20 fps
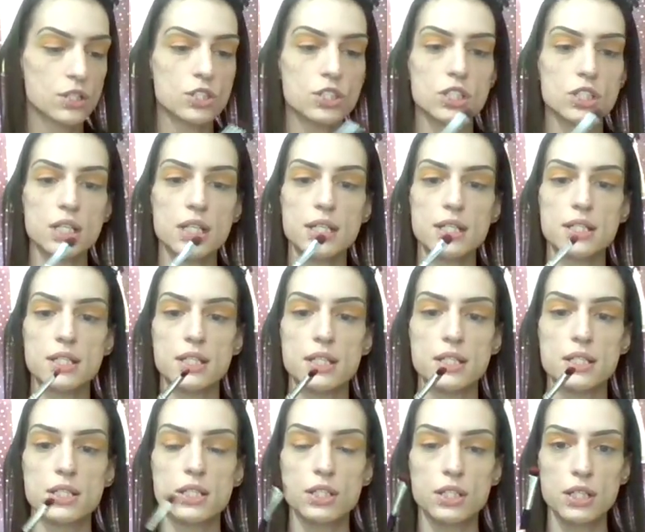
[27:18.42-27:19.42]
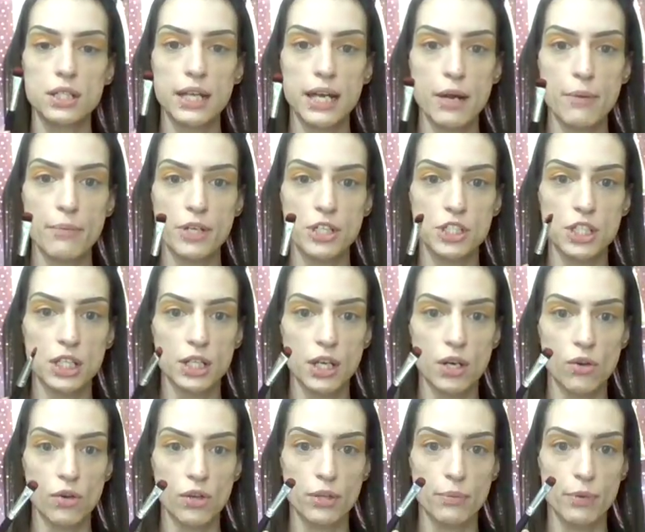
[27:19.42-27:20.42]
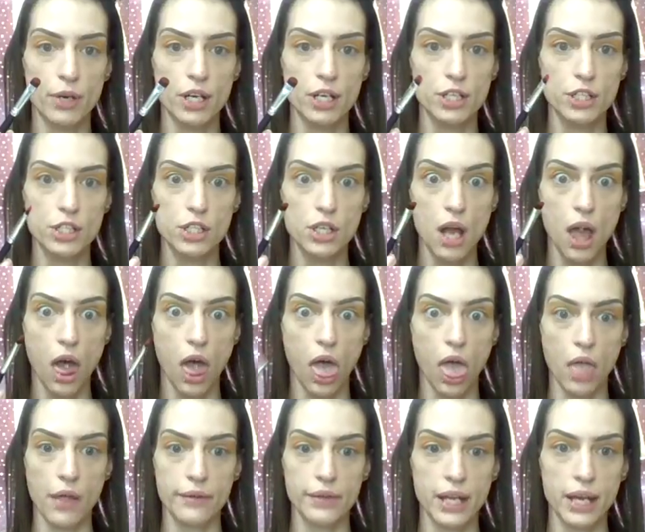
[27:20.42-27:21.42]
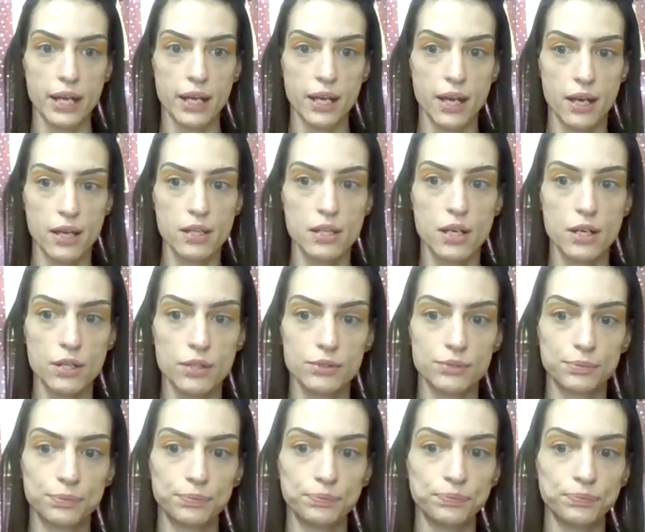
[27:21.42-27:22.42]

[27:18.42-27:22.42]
Jesus, look how much it coated the brush. Like, hello.